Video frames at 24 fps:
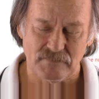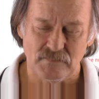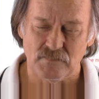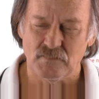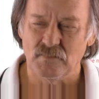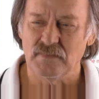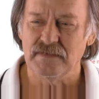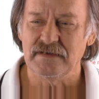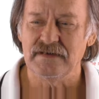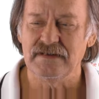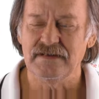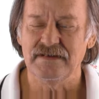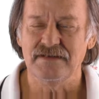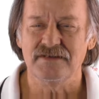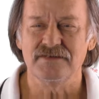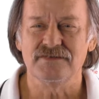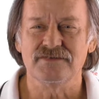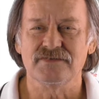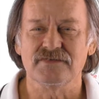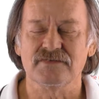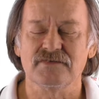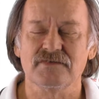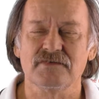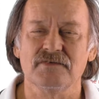we need
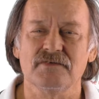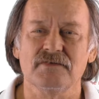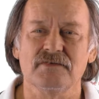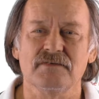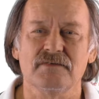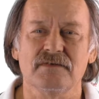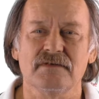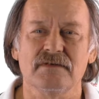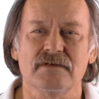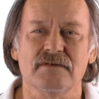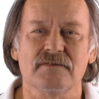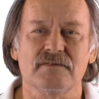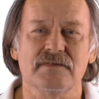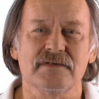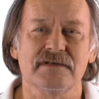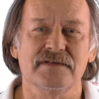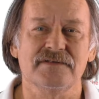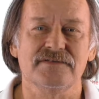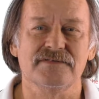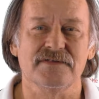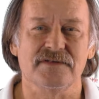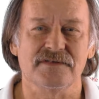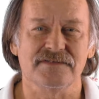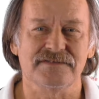to
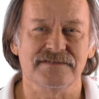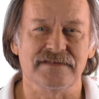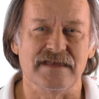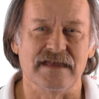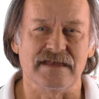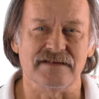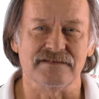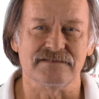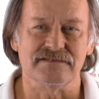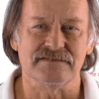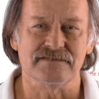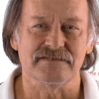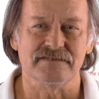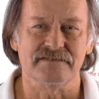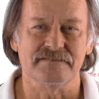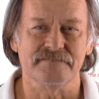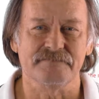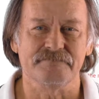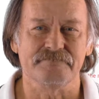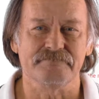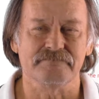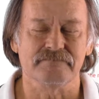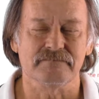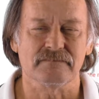readjust that.
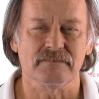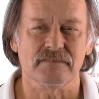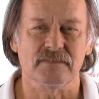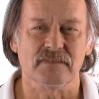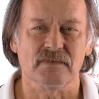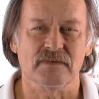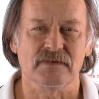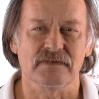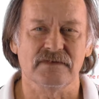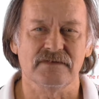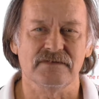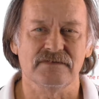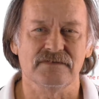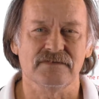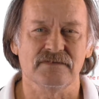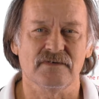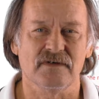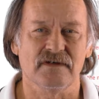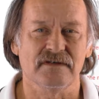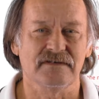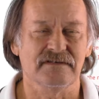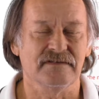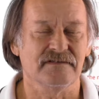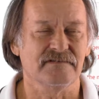We need to
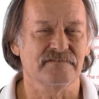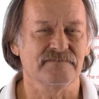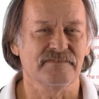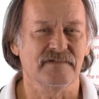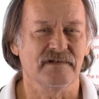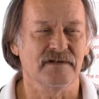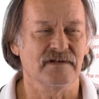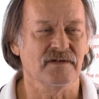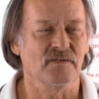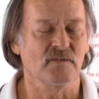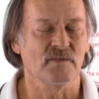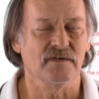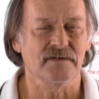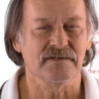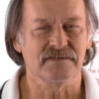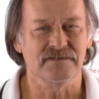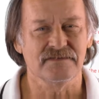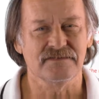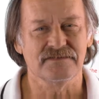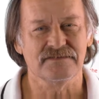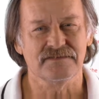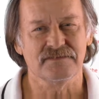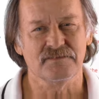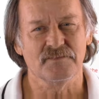identify what
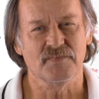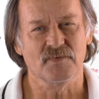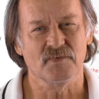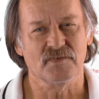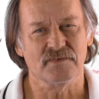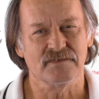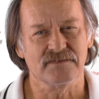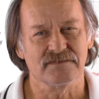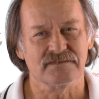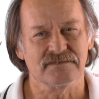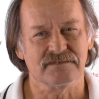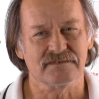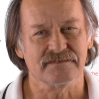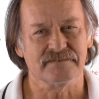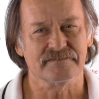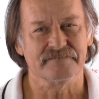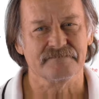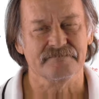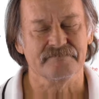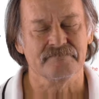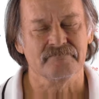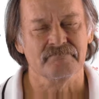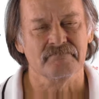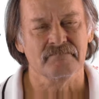is important,
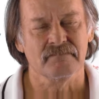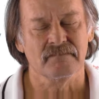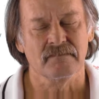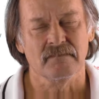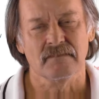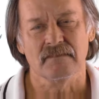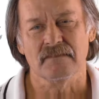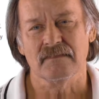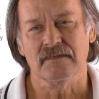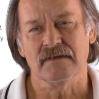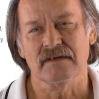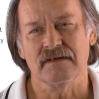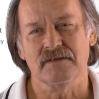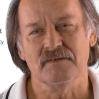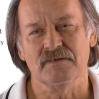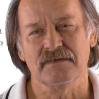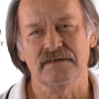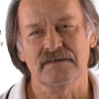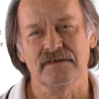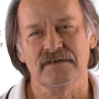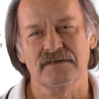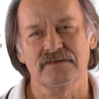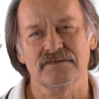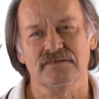and we
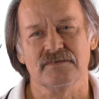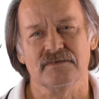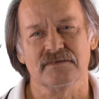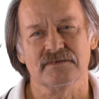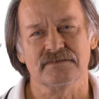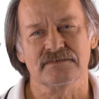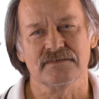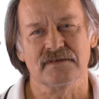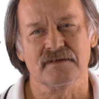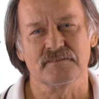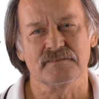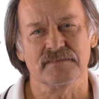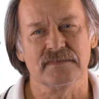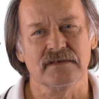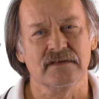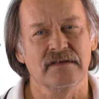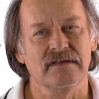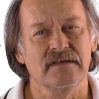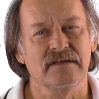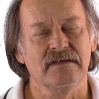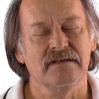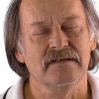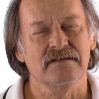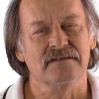need to accept
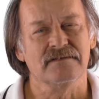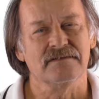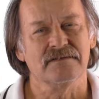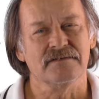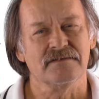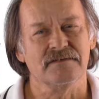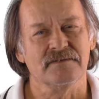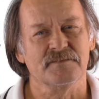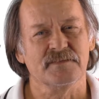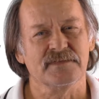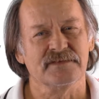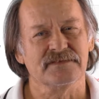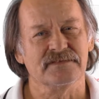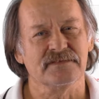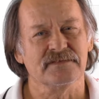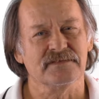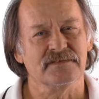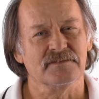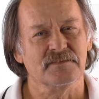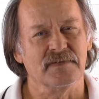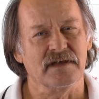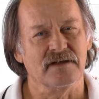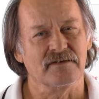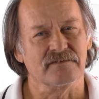the limits and
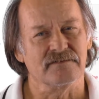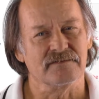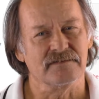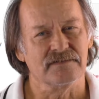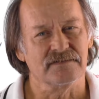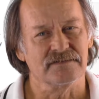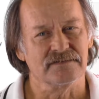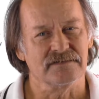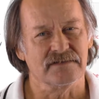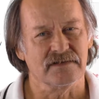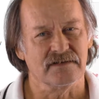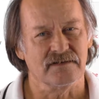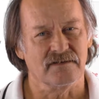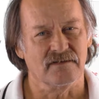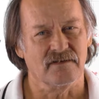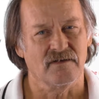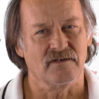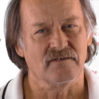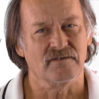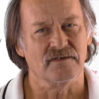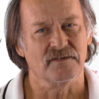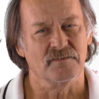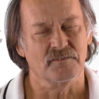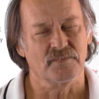the boundaries that
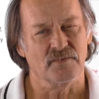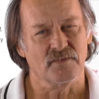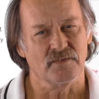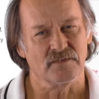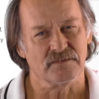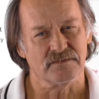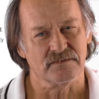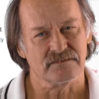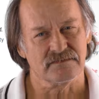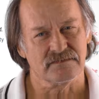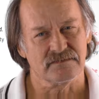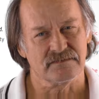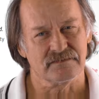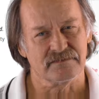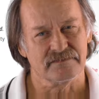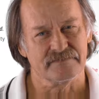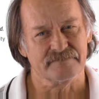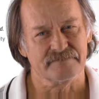are important,